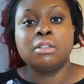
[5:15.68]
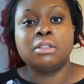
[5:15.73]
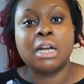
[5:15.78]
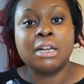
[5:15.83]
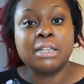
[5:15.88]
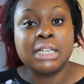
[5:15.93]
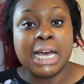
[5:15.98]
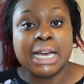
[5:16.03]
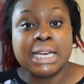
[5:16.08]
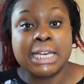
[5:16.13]

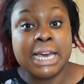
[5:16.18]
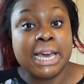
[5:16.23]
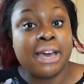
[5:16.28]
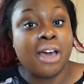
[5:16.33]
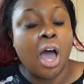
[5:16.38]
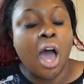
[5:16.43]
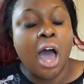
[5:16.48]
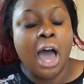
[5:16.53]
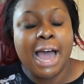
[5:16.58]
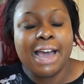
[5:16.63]
Done that
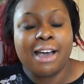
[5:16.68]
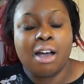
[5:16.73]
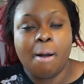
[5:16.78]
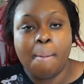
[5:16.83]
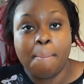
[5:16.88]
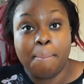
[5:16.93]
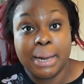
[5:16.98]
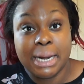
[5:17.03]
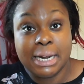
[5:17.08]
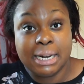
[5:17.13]
year. I
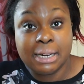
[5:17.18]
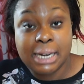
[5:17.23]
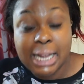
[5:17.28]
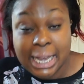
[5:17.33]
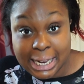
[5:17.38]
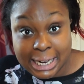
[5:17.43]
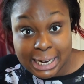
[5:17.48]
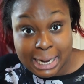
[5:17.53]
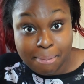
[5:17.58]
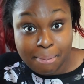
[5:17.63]

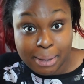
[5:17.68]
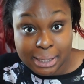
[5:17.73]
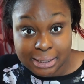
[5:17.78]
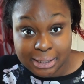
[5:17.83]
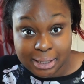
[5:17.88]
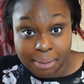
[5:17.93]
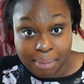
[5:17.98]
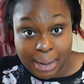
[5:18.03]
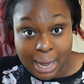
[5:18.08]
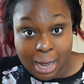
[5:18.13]
completely
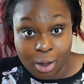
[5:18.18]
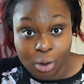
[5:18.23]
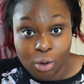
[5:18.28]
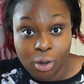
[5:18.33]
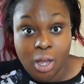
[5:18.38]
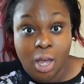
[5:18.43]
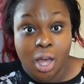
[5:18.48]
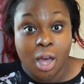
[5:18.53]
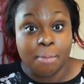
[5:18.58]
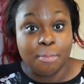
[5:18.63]
messed
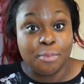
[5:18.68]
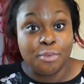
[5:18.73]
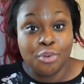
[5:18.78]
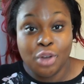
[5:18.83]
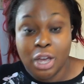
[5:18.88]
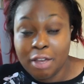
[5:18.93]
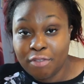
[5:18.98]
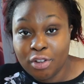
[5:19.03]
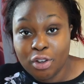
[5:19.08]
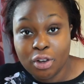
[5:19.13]
about,
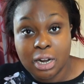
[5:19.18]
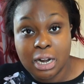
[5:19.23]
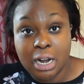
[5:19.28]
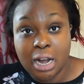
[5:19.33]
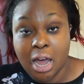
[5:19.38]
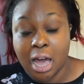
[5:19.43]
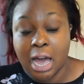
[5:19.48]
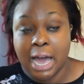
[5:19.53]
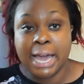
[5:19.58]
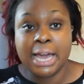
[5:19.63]
not even gonna
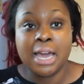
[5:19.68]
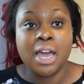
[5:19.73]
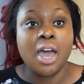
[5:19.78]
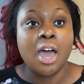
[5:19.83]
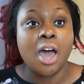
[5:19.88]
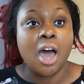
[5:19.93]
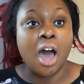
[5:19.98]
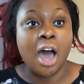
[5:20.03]
lie.